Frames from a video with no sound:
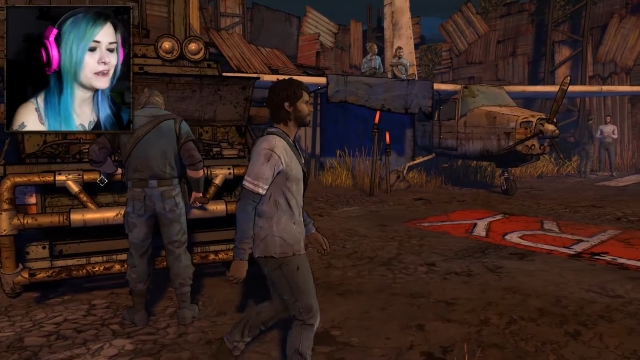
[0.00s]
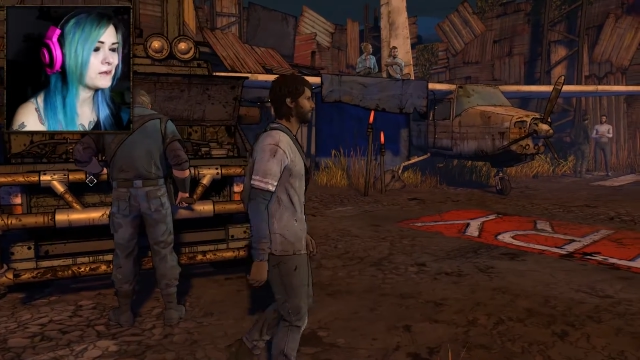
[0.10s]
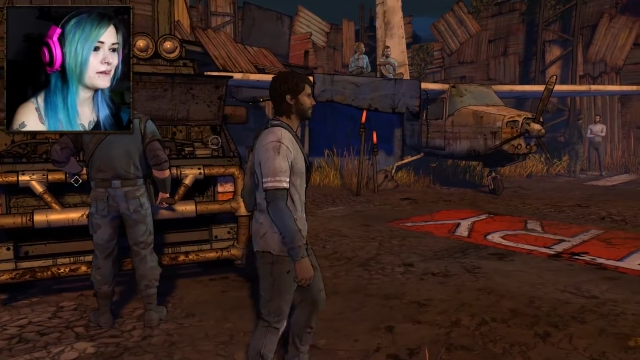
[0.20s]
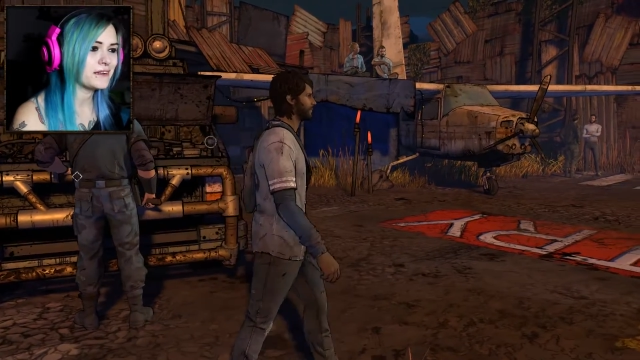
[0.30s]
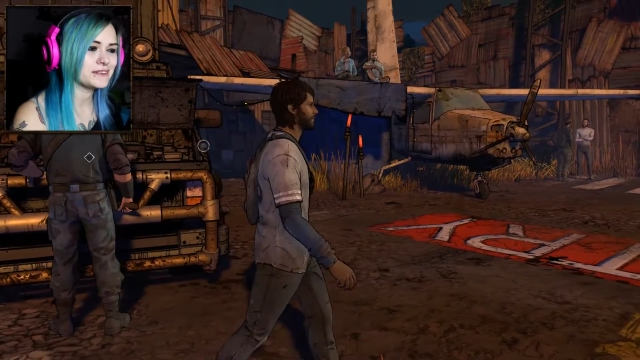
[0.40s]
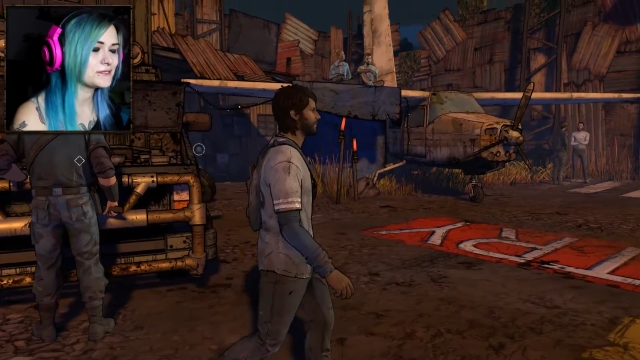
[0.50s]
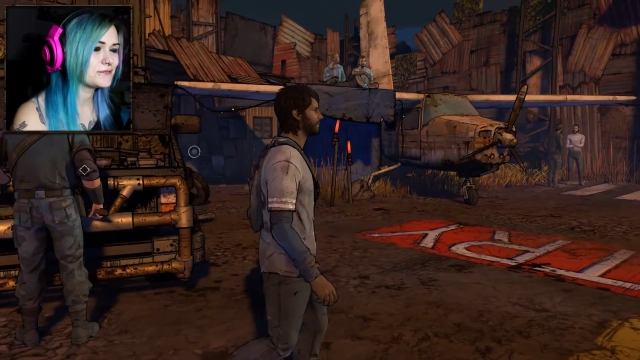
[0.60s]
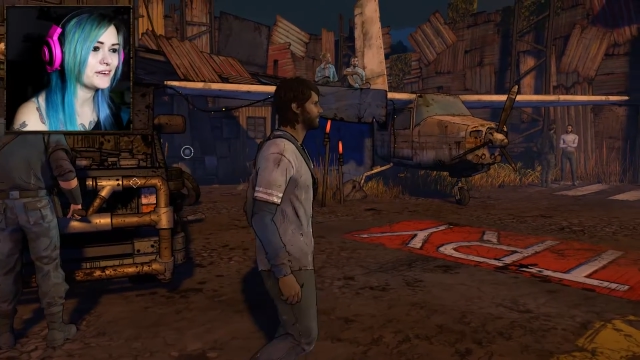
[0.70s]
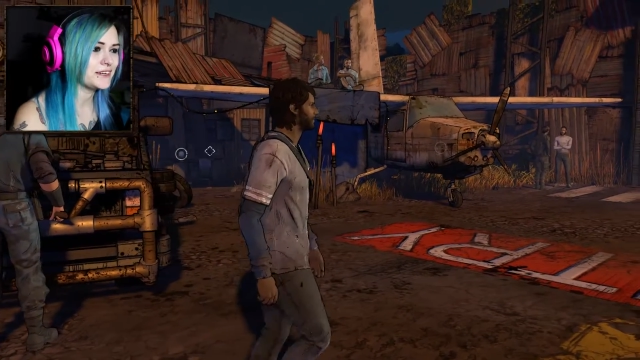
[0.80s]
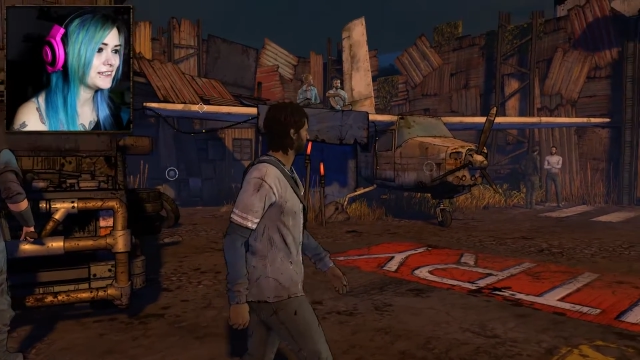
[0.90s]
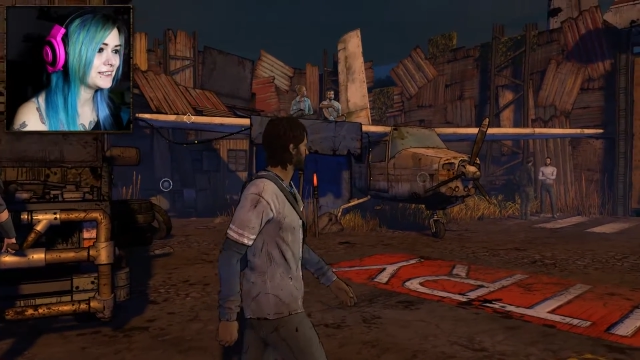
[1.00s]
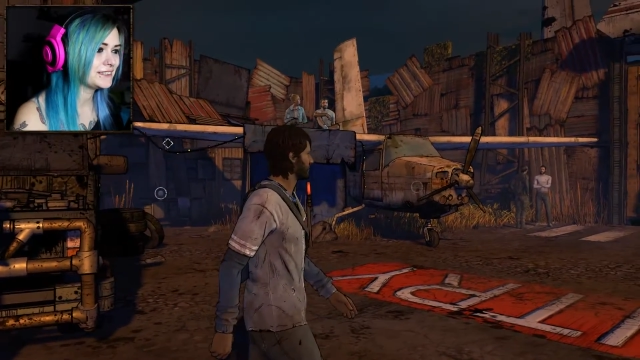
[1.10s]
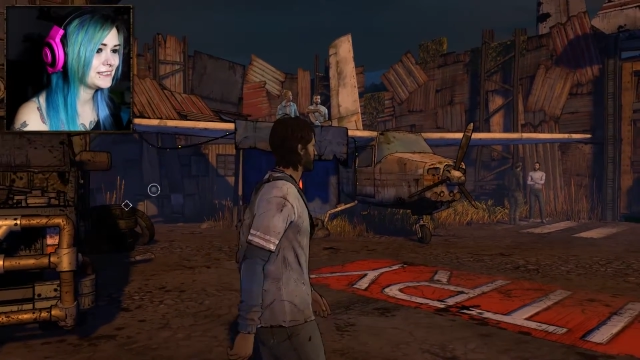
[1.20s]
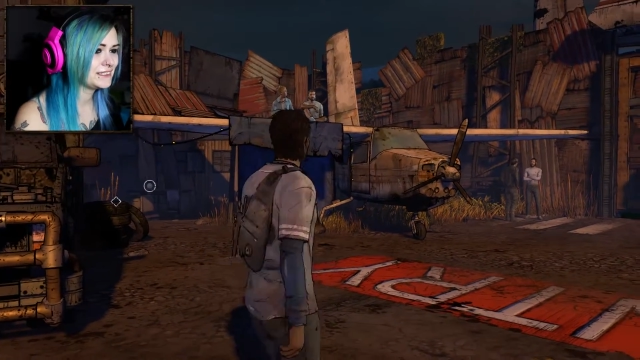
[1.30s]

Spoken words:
anyway, it's fine.